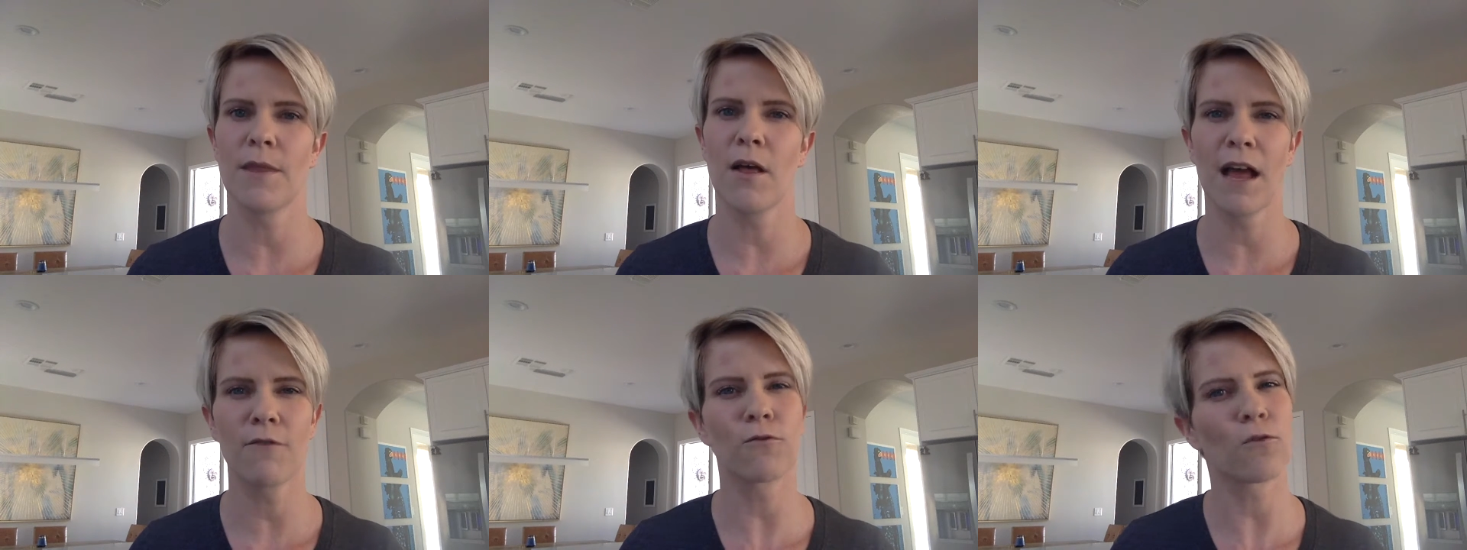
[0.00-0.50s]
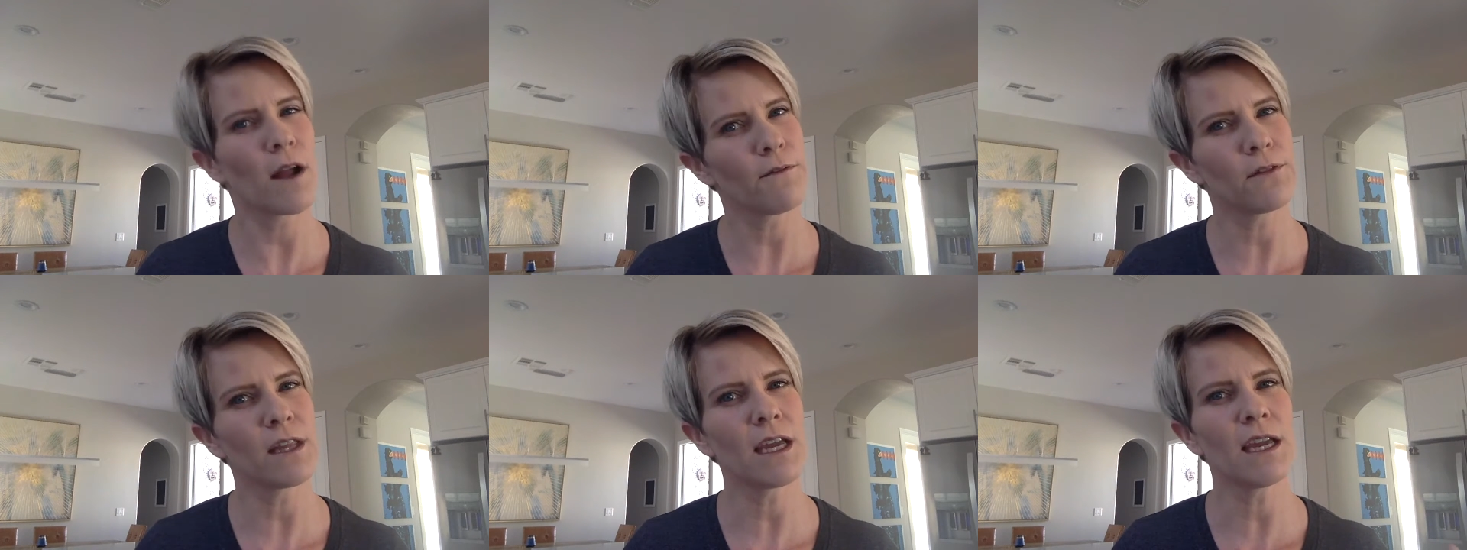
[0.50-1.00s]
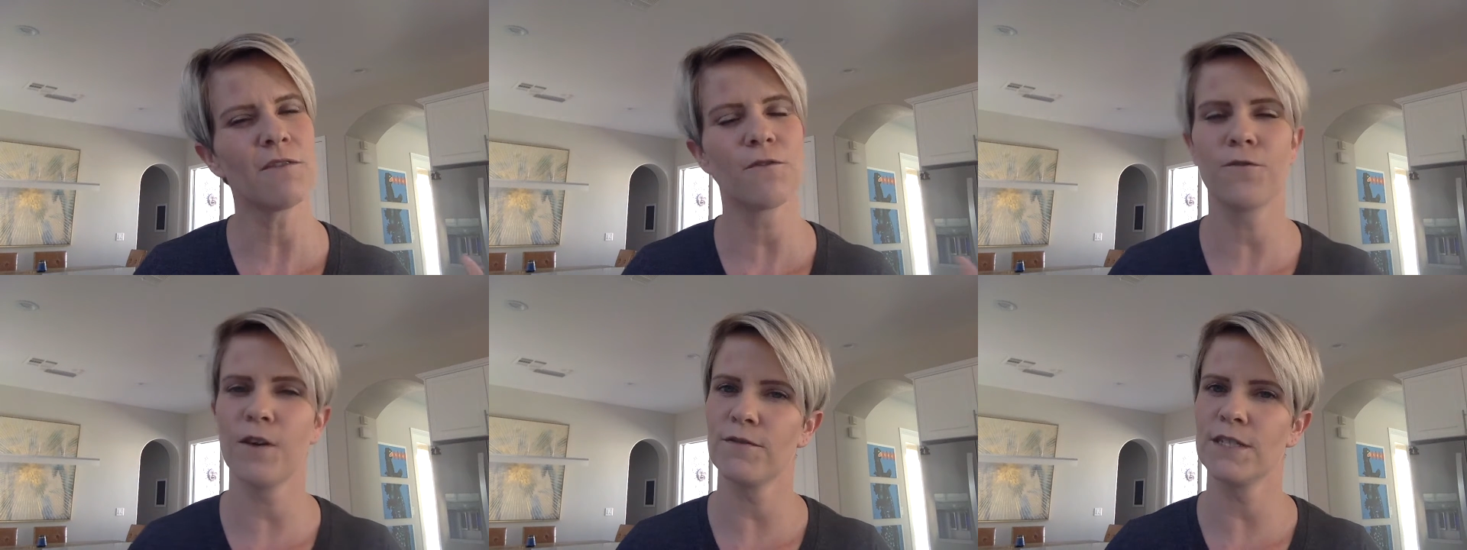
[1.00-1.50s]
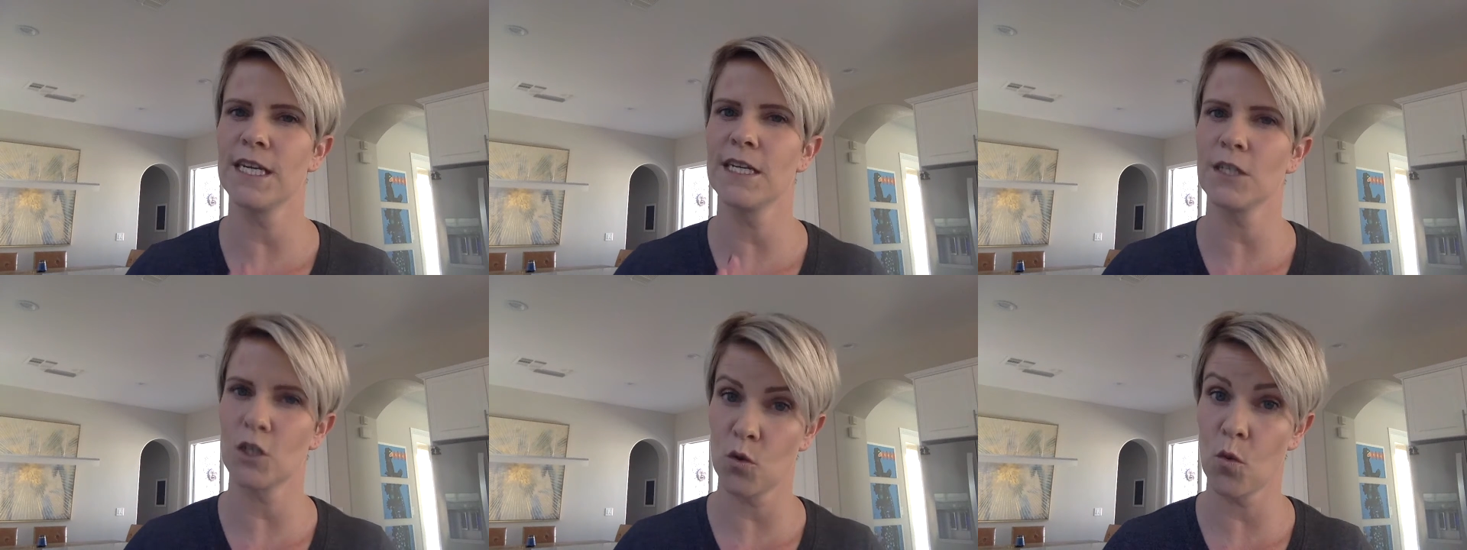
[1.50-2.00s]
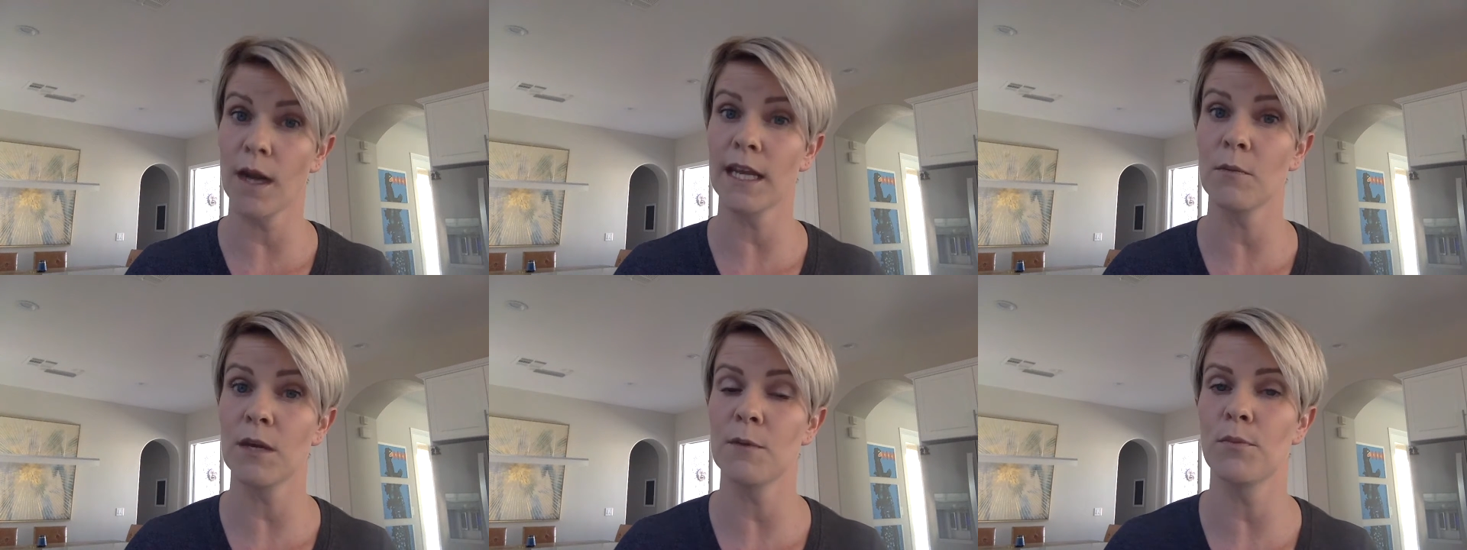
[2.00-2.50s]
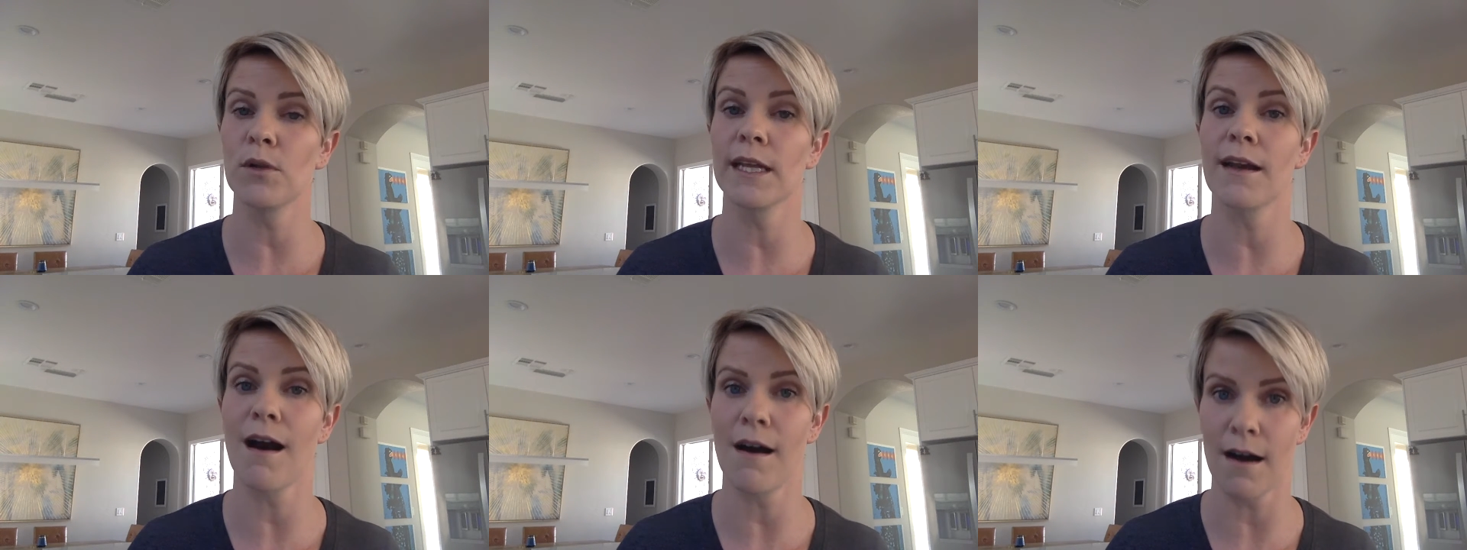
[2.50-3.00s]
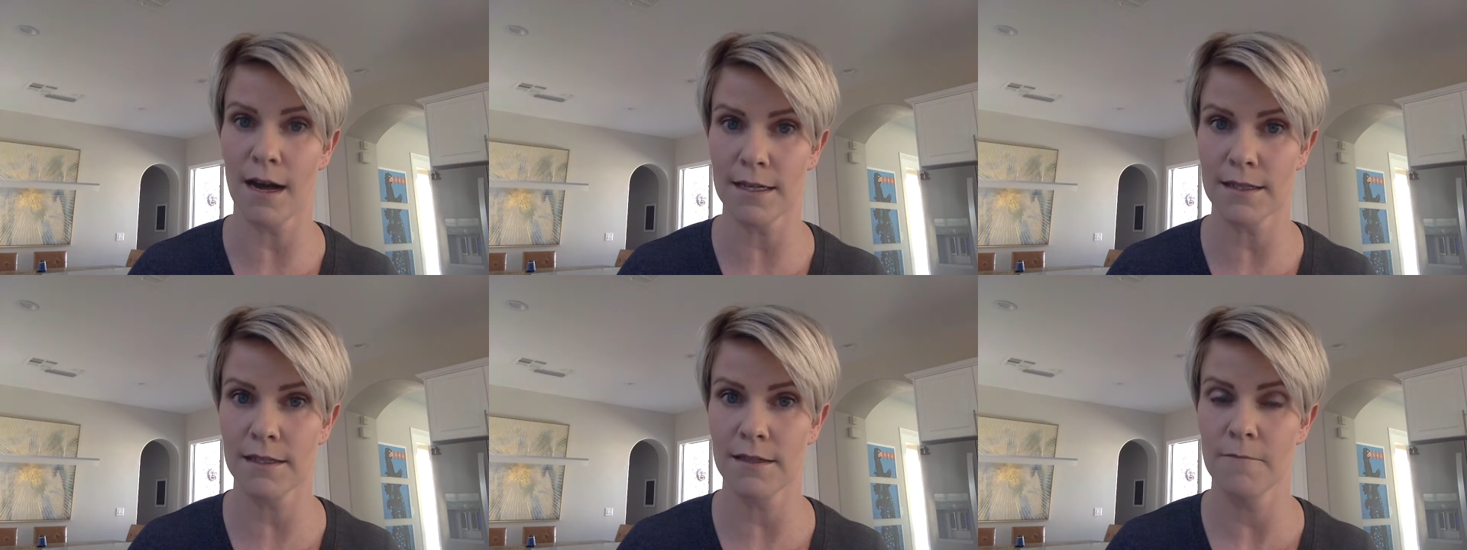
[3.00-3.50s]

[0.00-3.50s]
they'll have roughly 15 to 20 people in hot